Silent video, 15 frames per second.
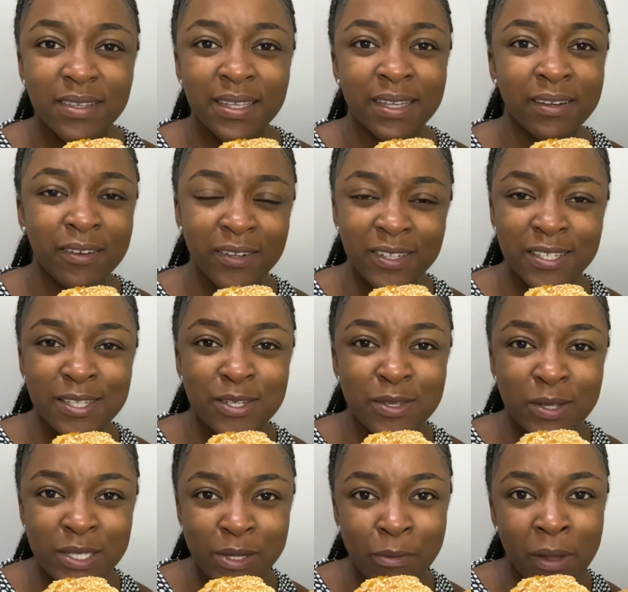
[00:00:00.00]
Clearly this
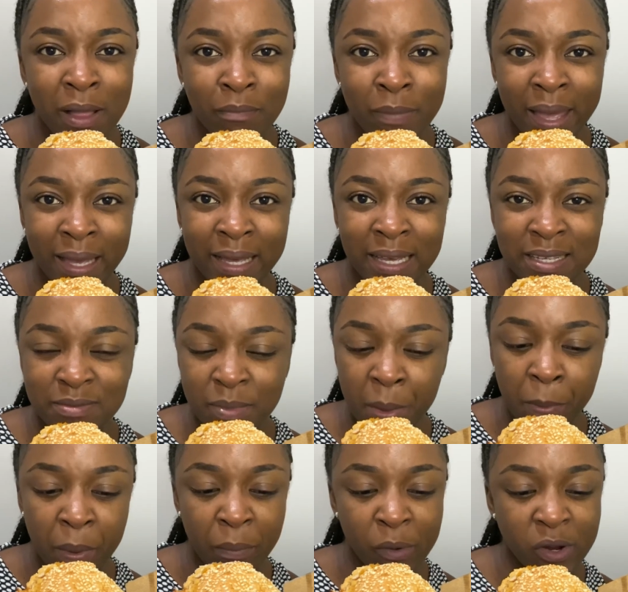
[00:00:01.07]
was a while back, guys. My
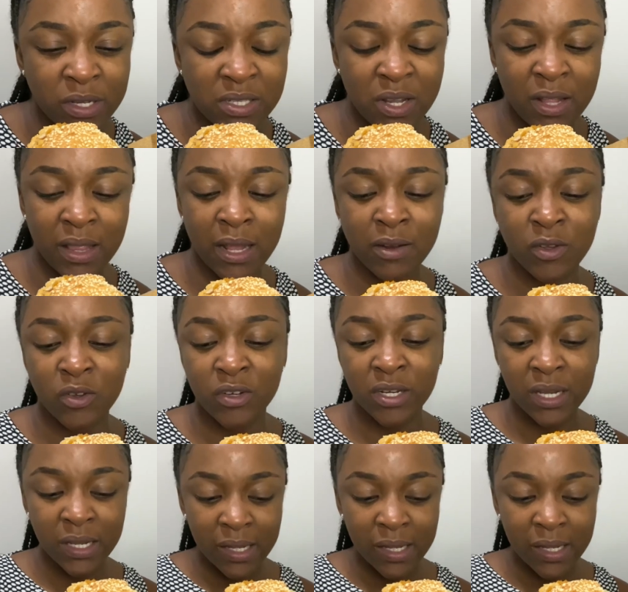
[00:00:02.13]
memory is not that good.